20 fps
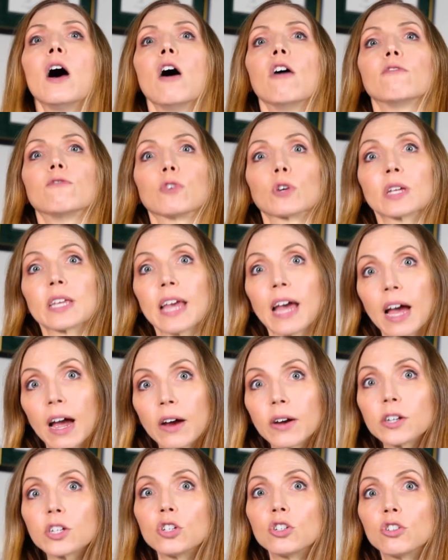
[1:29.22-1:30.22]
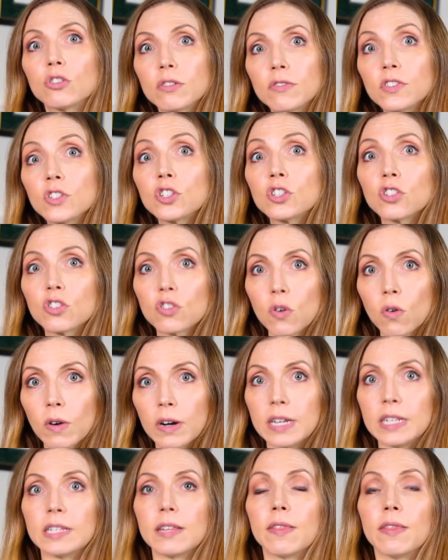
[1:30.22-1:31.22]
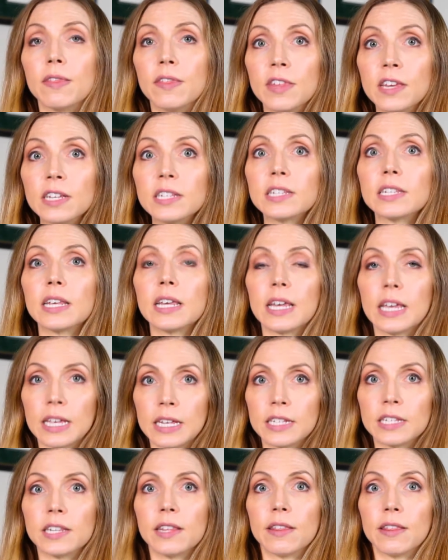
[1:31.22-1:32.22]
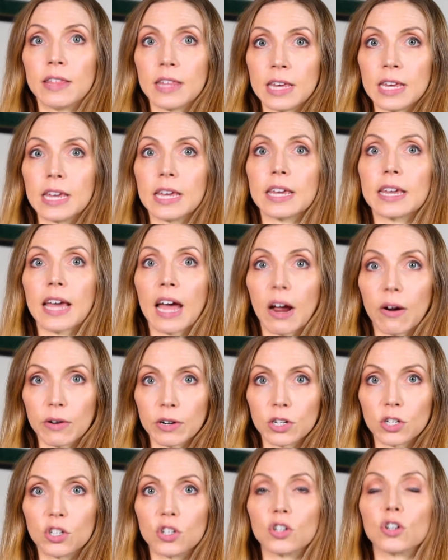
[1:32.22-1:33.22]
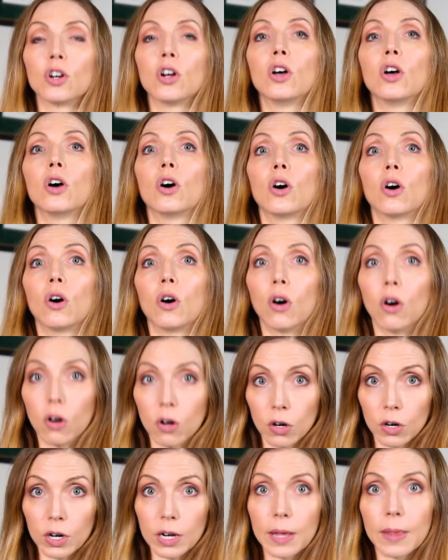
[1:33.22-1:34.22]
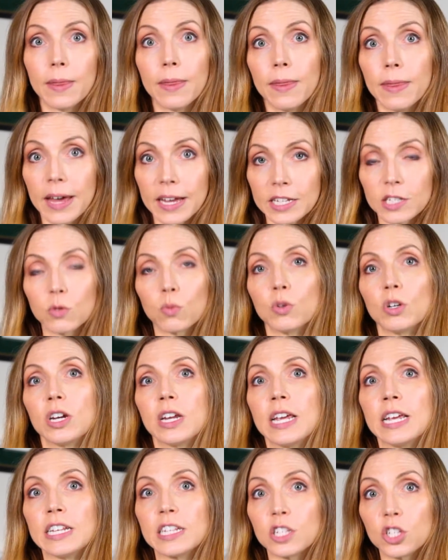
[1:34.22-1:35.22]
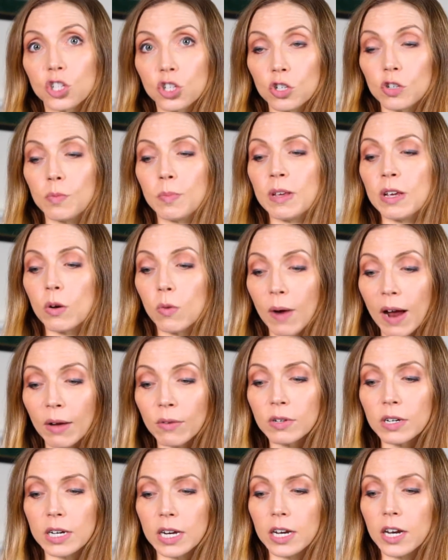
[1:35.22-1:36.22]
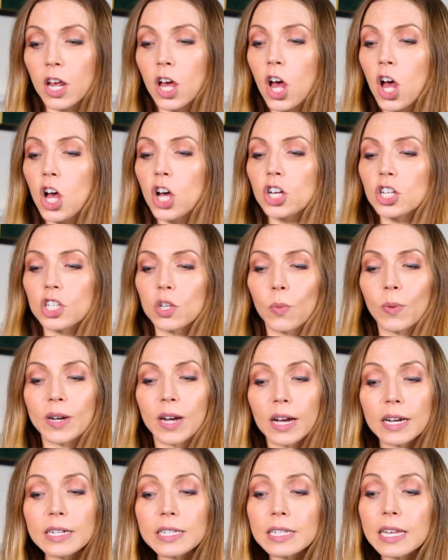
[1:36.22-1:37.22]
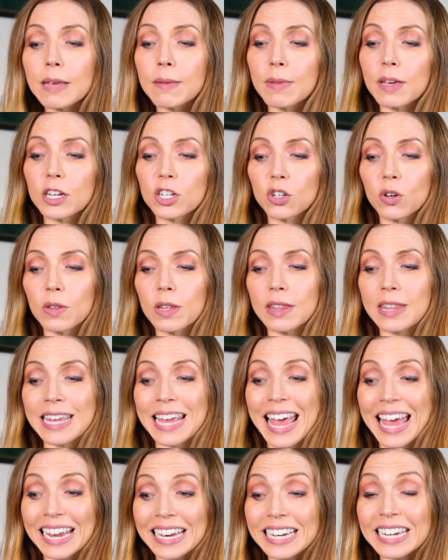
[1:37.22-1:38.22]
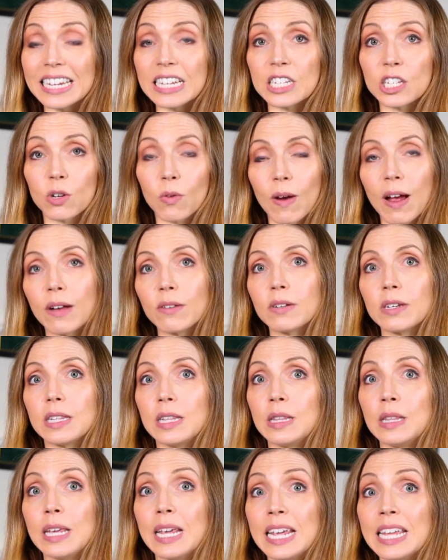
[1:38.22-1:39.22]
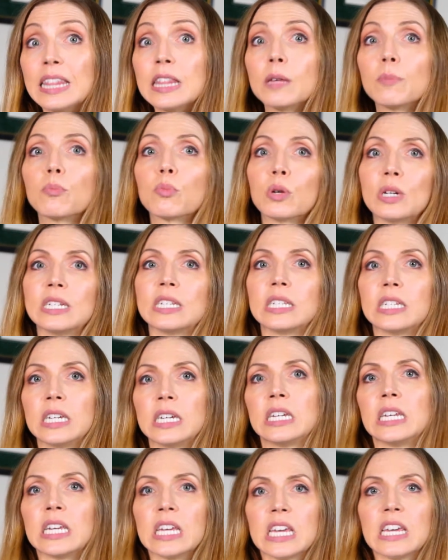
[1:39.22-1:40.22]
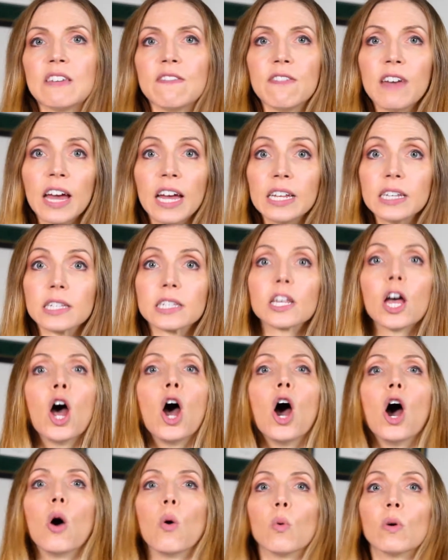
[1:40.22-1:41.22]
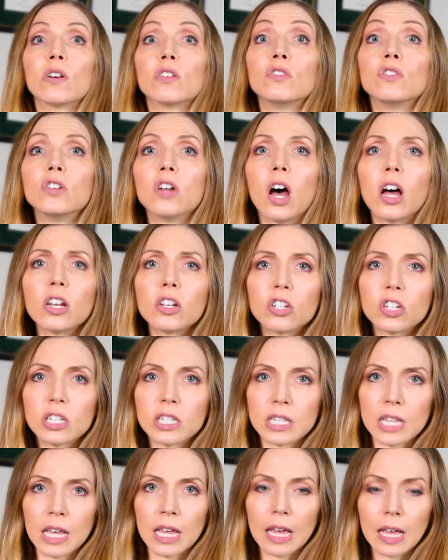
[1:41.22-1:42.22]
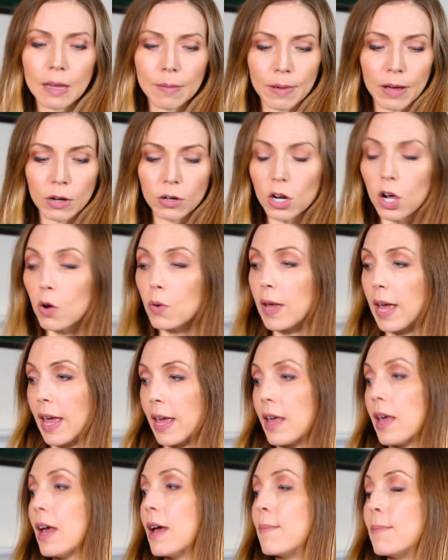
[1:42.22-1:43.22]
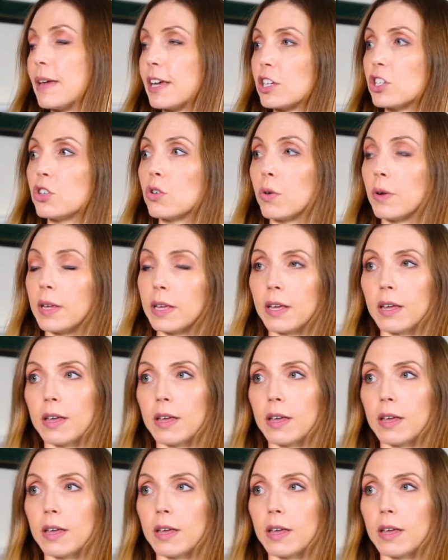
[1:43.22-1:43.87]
For character-driven stories, this is the character arc. That's what it should be grounded in. So when I say make sure that the ending is grounded in the preceding events, we're not just thinking about, okay, make sure